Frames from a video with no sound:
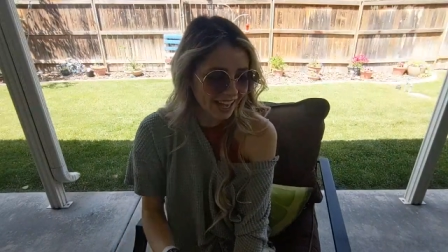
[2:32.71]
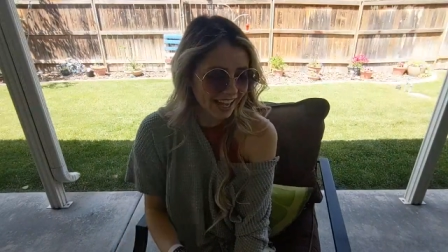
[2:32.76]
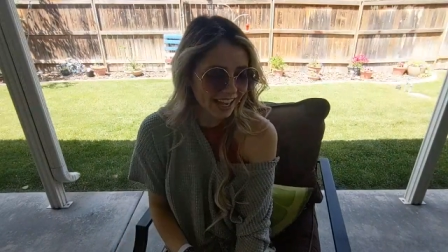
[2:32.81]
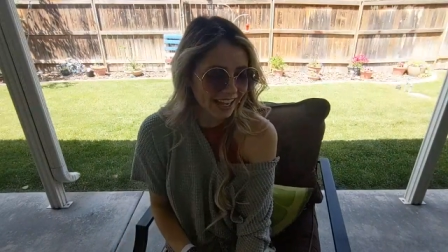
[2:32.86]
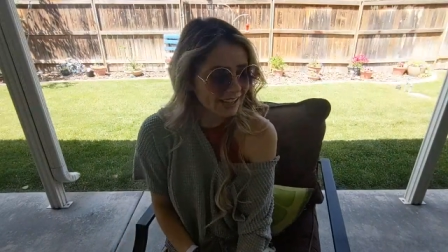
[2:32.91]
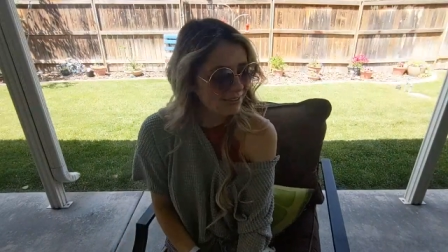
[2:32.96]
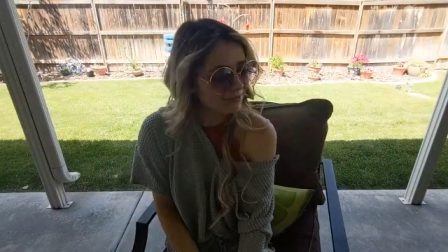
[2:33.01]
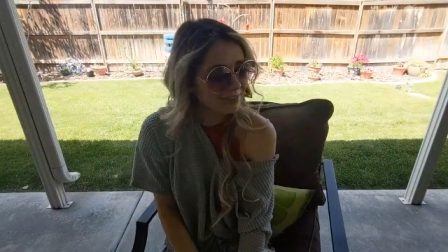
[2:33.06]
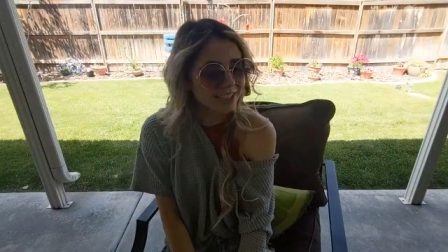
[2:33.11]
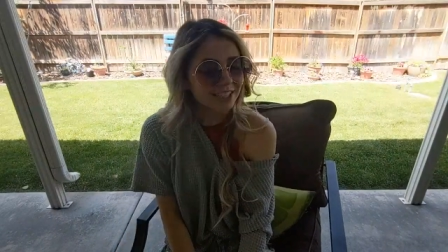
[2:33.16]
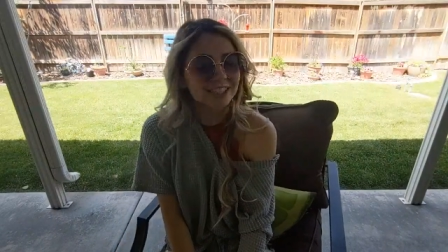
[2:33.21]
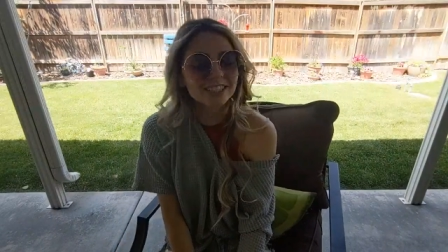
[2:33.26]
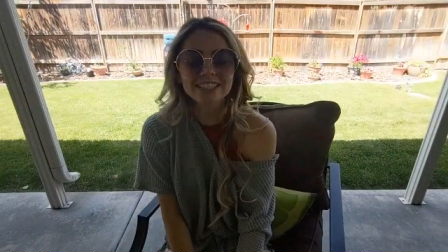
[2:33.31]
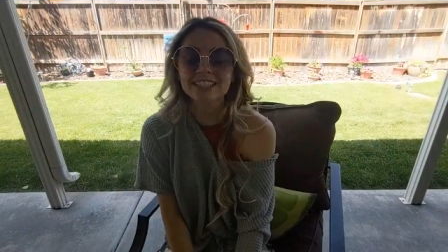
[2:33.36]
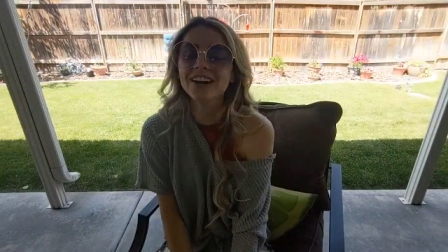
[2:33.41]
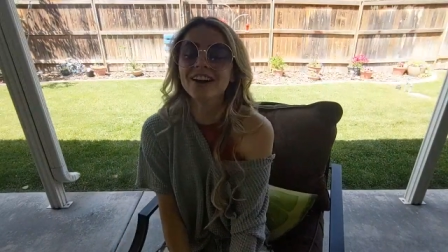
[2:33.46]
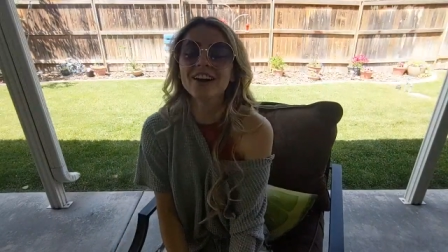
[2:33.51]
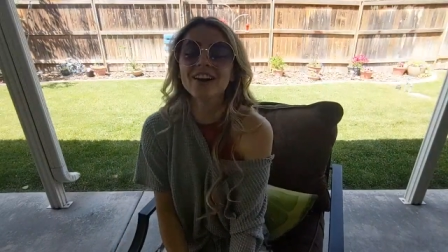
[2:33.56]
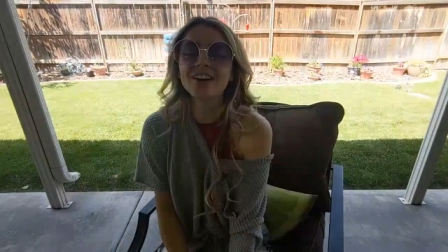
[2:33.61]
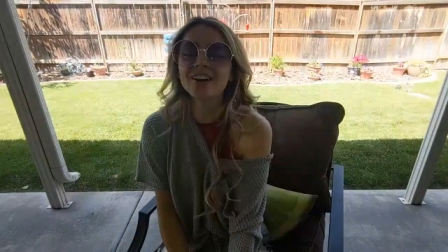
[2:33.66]
Hi,
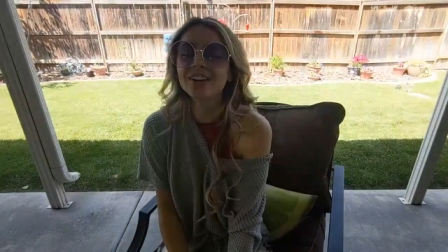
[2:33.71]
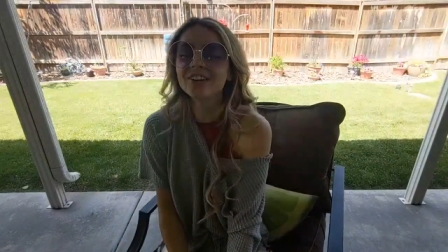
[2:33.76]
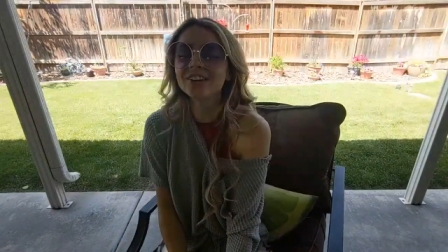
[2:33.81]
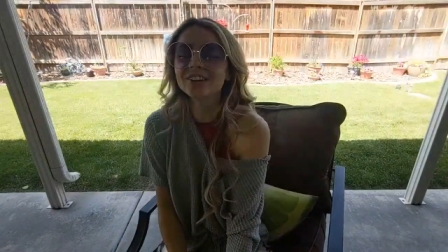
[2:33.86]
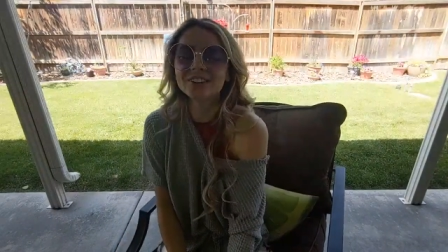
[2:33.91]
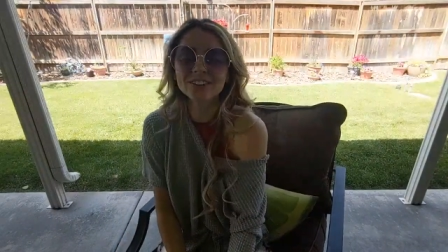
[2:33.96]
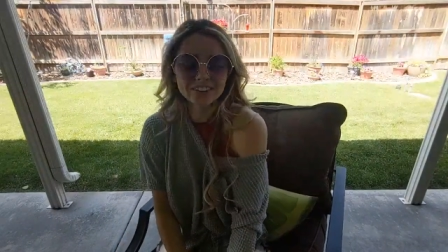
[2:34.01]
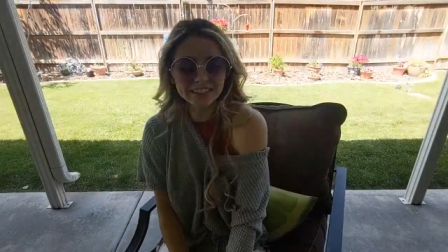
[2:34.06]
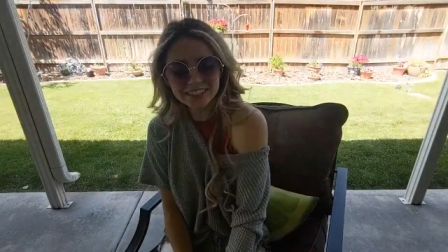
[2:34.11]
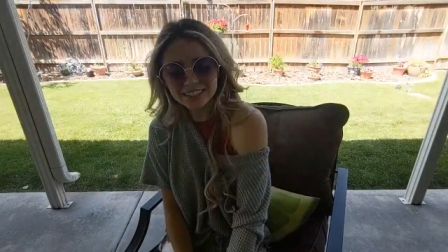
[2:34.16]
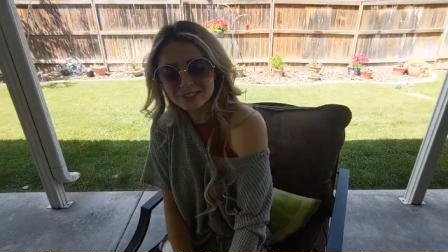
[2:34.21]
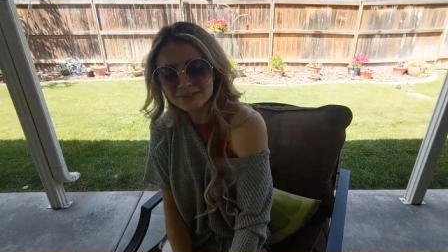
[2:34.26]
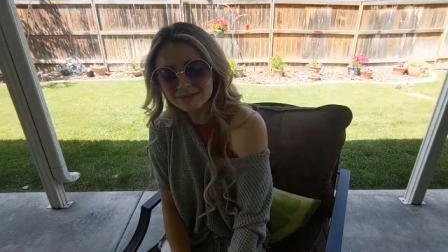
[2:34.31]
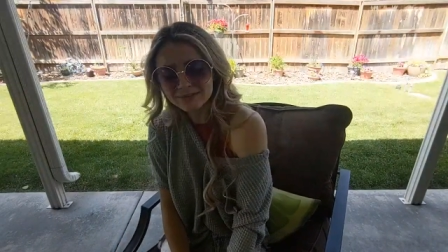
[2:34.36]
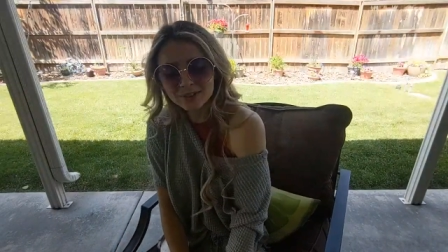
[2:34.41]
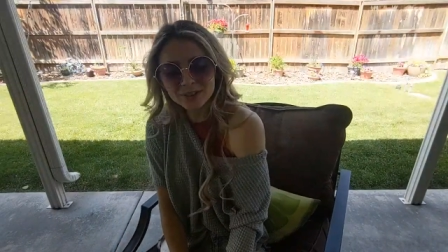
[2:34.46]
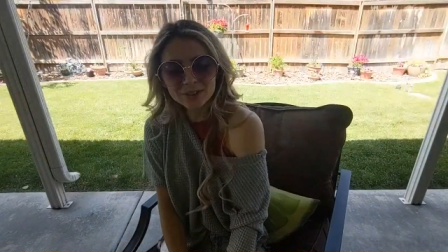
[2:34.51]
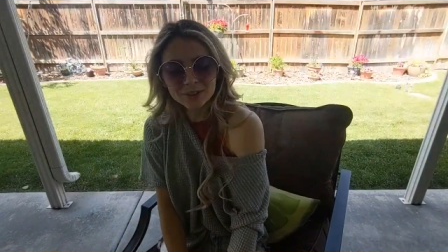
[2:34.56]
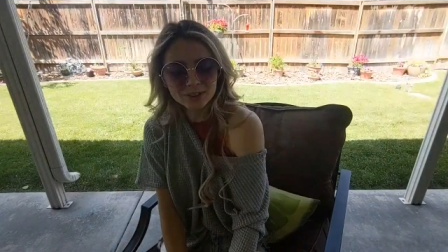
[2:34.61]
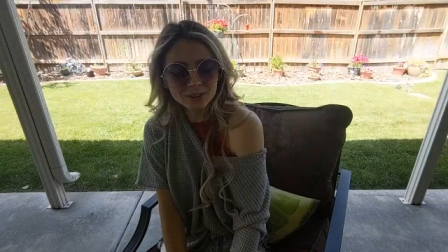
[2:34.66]
Mirko.
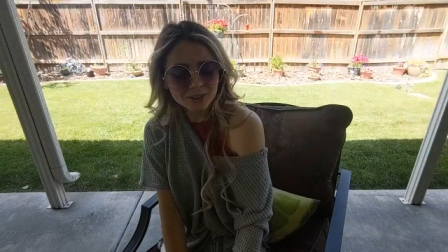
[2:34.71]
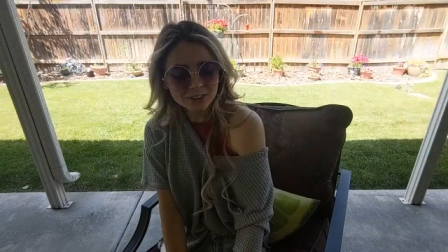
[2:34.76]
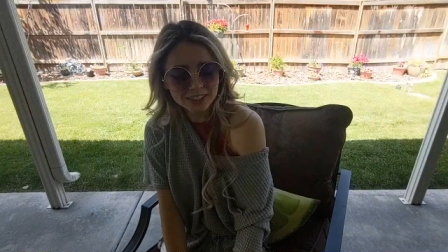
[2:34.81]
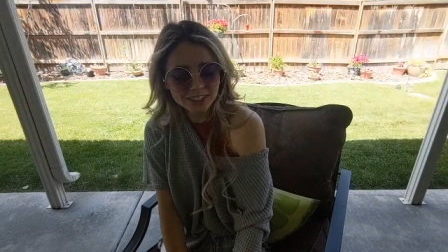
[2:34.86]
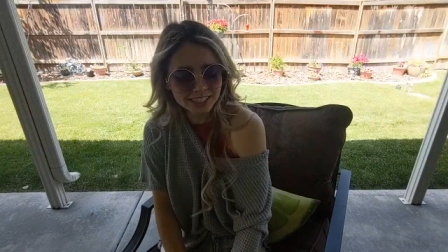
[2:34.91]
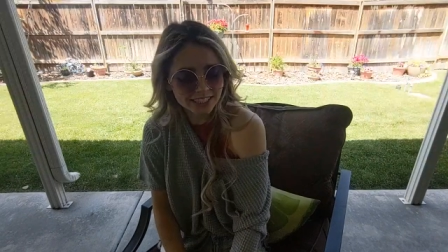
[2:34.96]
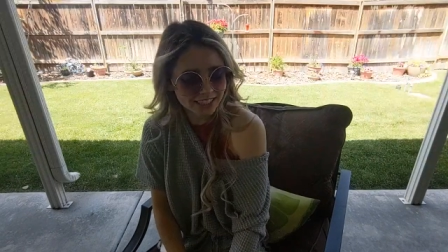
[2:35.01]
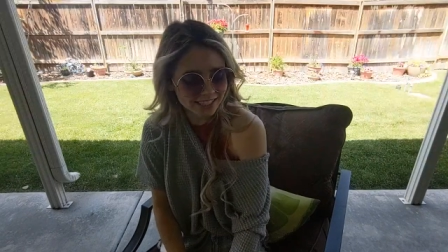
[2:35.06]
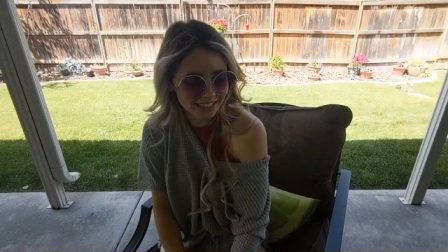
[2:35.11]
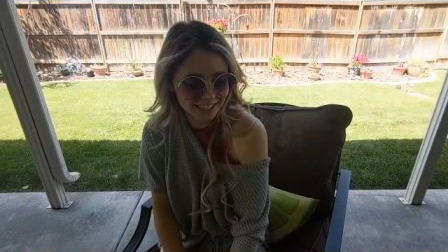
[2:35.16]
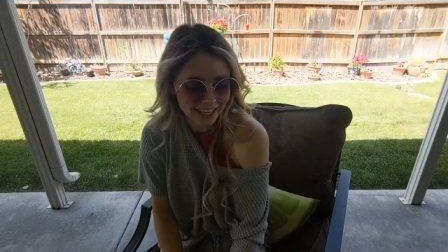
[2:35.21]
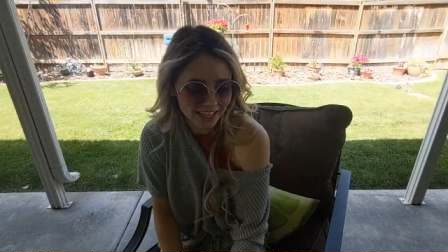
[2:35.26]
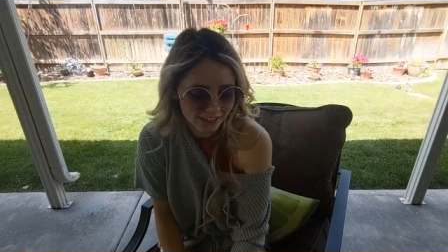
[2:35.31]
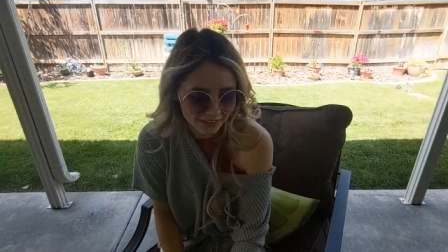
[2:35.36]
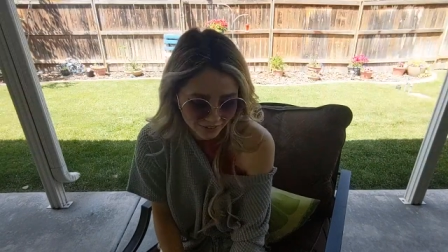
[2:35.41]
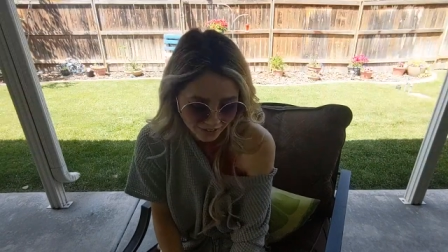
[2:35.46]
Good morning.